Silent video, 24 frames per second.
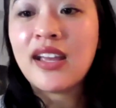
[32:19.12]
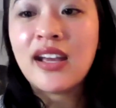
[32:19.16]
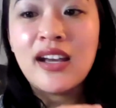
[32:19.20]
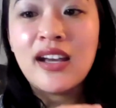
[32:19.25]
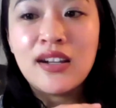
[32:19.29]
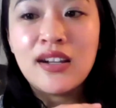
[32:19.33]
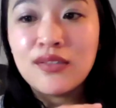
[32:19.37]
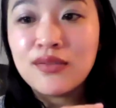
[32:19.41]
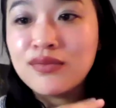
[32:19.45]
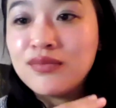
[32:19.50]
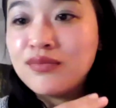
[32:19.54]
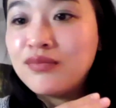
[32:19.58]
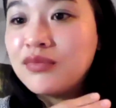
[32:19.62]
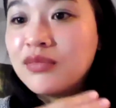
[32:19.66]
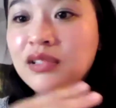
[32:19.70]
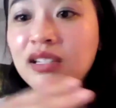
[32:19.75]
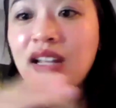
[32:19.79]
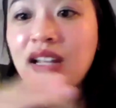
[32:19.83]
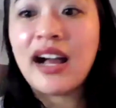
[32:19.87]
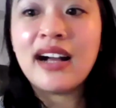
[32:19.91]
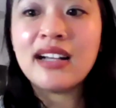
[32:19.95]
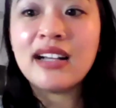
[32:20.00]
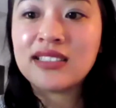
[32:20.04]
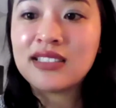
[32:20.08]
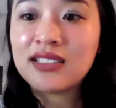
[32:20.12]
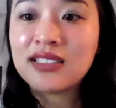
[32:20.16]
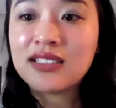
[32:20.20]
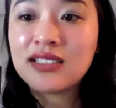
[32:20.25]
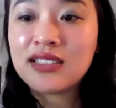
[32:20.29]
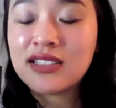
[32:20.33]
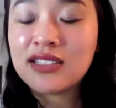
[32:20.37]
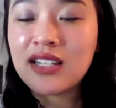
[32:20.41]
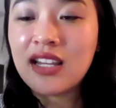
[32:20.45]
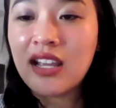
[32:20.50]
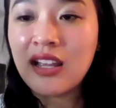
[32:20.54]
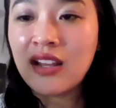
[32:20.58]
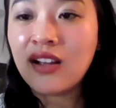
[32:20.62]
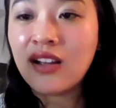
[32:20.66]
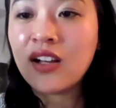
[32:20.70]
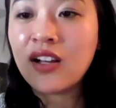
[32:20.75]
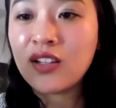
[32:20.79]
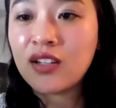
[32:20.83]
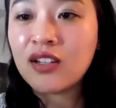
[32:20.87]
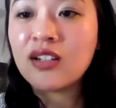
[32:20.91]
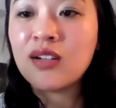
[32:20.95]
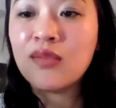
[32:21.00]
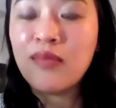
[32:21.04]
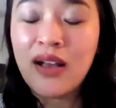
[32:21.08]
it kind of lasts a
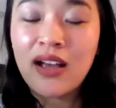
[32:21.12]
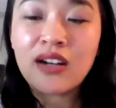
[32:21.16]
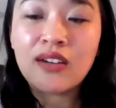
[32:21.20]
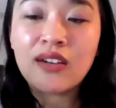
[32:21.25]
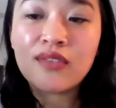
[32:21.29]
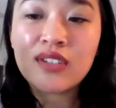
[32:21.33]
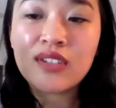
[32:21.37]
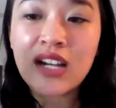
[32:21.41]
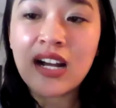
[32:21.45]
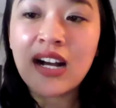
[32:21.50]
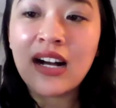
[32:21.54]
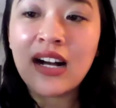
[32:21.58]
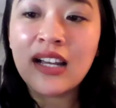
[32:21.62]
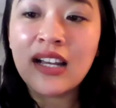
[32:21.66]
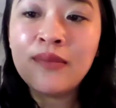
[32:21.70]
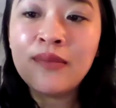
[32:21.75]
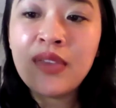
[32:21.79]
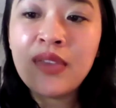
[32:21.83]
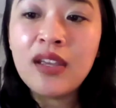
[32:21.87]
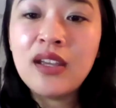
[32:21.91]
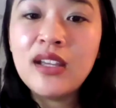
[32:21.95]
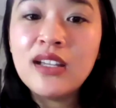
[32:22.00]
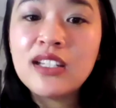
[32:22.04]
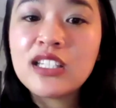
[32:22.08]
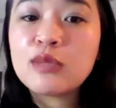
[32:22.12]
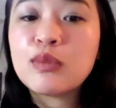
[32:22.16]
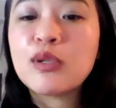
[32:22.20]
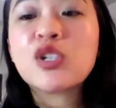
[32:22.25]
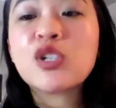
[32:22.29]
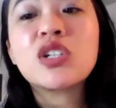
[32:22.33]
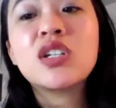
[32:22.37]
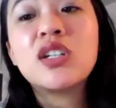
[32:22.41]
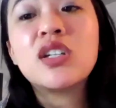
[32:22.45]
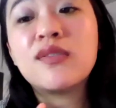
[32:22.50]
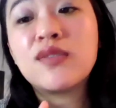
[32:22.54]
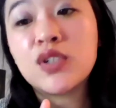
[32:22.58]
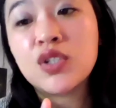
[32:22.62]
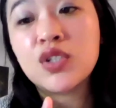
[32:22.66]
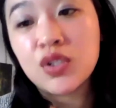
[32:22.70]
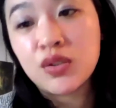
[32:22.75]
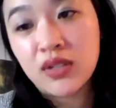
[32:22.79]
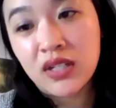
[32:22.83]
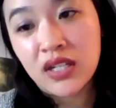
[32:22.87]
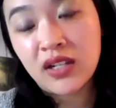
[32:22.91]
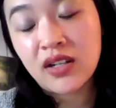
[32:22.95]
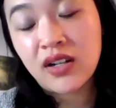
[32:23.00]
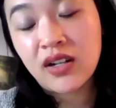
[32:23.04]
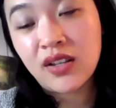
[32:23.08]
good amount of time, especially if you're
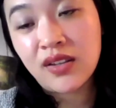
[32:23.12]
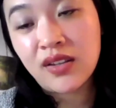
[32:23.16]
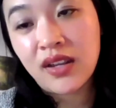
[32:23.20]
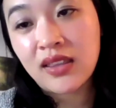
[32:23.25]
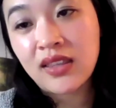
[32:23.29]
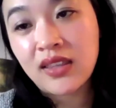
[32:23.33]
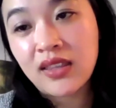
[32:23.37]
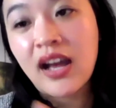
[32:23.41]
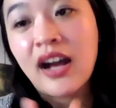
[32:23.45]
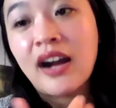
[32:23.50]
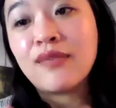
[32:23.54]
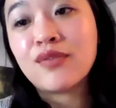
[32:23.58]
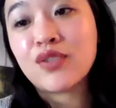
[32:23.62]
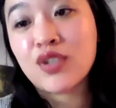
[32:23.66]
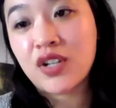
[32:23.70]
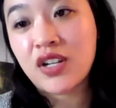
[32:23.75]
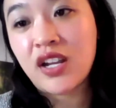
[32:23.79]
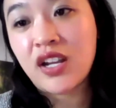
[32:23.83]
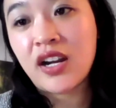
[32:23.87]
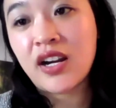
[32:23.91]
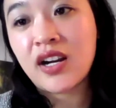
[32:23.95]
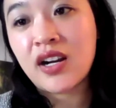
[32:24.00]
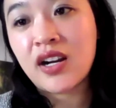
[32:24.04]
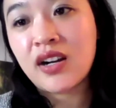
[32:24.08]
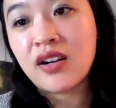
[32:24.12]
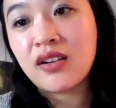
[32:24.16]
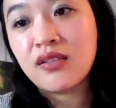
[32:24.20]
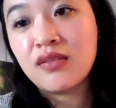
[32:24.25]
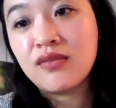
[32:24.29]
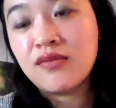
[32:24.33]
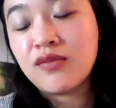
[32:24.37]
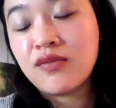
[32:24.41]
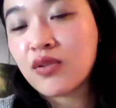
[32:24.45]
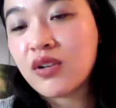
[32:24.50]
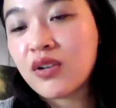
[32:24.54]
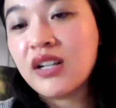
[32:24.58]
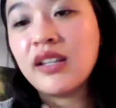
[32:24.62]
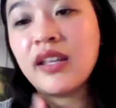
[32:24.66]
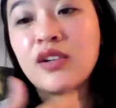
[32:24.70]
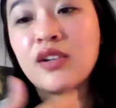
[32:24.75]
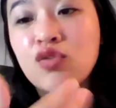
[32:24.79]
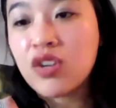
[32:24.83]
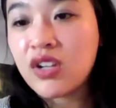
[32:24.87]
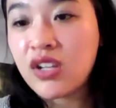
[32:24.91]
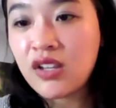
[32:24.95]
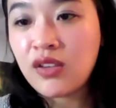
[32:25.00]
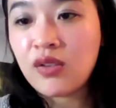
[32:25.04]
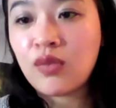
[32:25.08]
doing all like the aftercare for it, like
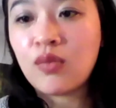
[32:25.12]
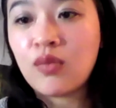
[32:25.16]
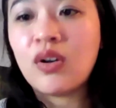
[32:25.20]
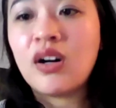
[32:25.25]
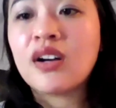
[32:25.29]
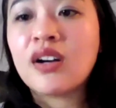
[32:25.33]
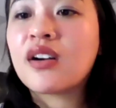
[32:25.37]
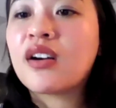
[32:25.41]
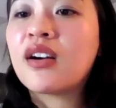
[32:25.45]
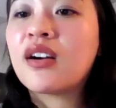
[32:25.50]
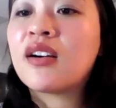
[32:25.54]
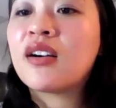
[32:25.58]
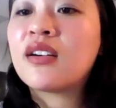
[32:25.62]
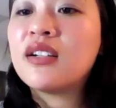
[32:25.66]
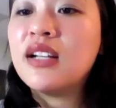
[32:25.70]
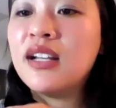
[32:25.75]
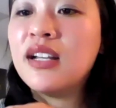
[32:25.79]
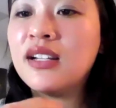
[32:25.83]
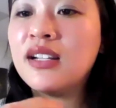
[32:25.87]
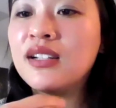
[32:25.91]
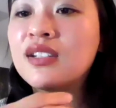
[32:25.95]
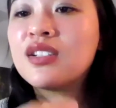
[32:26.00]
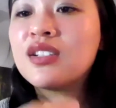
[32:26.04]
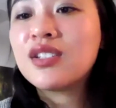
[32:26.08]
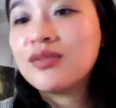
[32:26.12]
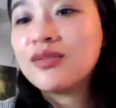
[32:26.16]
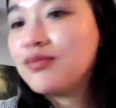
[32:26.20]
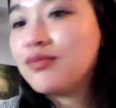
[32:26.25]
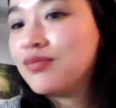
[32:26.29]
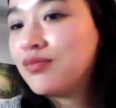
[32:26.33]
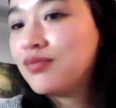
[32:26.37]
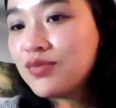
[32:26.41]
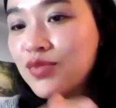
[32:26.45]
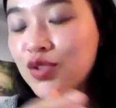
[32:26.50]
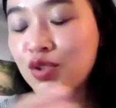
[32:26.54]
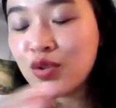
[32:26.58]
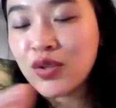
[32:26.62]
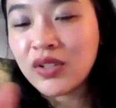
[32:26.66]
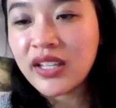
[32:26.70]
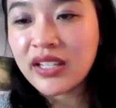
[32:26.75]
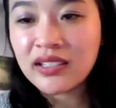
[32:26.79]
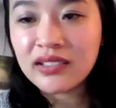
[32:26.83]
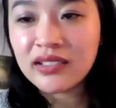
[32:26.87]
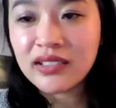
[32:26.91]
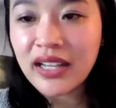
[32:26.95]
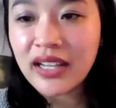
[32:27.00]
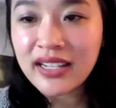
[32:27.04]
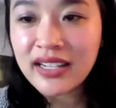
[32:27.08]
drinking the water and doing
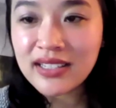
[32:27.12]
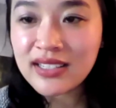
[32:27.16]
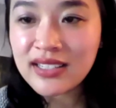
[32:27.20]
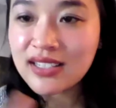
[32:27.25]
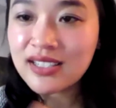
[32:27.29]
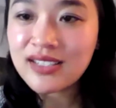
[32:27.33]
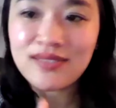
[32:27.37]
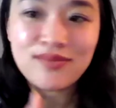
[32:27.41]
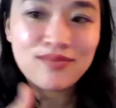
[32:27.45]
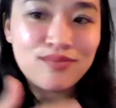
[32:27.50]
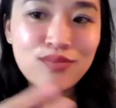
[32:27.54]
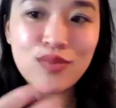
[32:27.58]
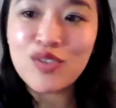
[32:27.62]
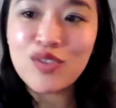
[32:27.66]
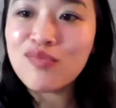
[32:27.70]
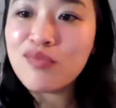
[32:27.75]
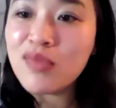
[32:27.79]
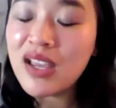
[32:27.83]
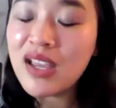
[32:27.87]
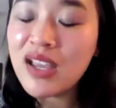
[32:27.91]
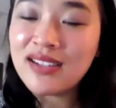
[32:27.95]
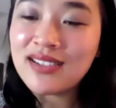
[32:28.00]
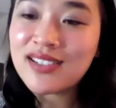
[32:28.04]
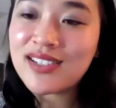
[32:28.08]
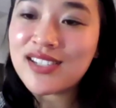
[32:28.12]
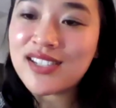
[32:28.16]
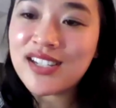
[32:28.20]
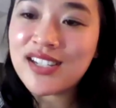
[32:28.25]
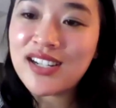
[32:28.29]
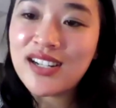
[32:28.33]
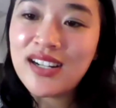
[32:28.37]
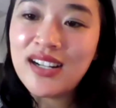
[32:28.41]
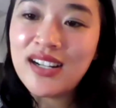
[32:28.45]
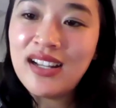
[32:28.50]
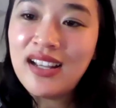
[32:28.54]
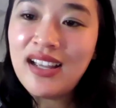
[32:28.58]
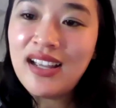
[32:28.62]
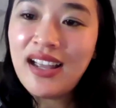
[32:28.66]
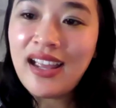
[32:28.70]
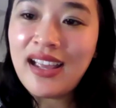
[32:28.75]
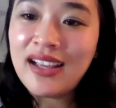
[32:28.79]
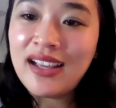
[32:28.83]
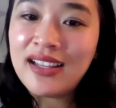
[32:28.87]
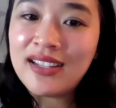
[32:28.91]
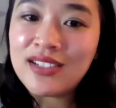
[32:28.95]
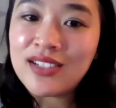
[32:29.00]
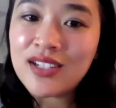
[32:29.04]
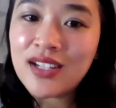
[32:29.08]
like light movement
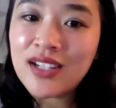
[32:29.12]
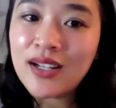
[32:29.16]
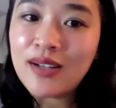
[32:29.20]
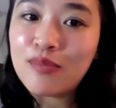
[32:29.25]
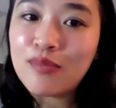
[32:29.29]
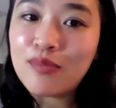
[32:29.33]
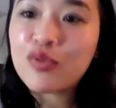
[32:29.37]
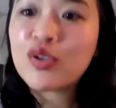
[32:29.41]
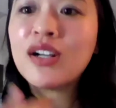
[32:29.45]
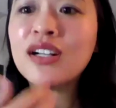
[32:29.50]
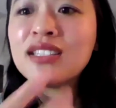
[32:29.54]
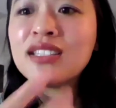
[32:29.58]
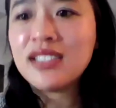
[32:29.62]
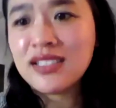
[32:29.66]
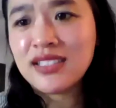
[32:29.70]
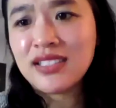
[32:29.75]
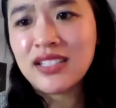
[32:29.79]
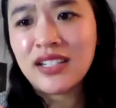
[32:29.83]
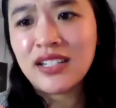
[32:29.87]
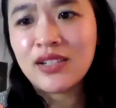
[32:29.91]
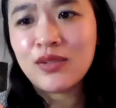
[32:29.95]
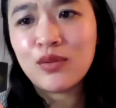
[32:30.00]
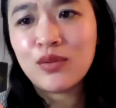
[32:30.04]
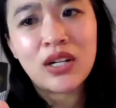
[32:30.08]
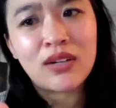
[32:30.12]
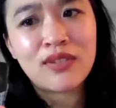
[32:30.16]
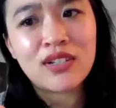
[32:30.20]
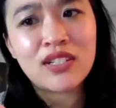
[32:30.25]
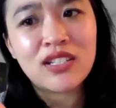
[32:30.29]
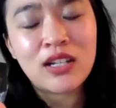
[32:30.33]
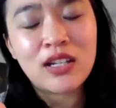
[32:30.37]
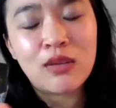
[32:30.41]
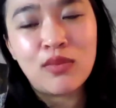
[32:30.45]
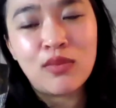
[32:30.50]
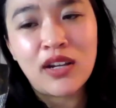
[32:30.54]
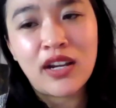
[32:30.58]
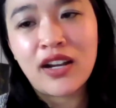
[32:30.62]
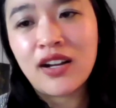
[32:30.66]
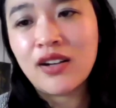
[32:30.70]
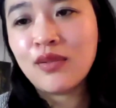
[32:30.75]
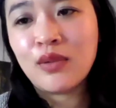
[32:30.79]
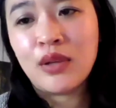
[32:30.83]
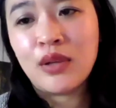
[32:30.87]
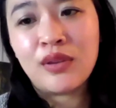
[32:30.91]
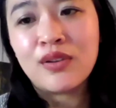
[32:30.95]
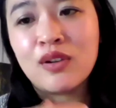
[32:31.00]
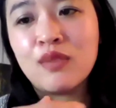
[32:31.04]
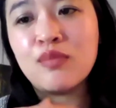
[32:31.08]
and processing whatever's coming out,
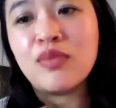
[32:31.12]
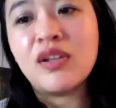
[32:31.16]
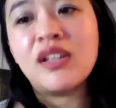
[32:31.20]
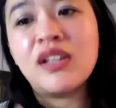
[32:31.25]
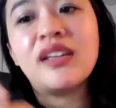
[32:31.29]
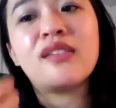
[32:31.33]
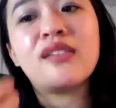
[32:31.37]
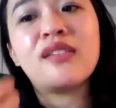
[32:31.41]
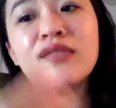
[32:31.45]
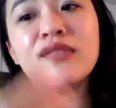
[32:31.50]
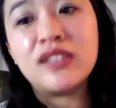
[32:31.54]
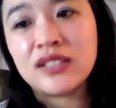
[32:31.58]
whether it be like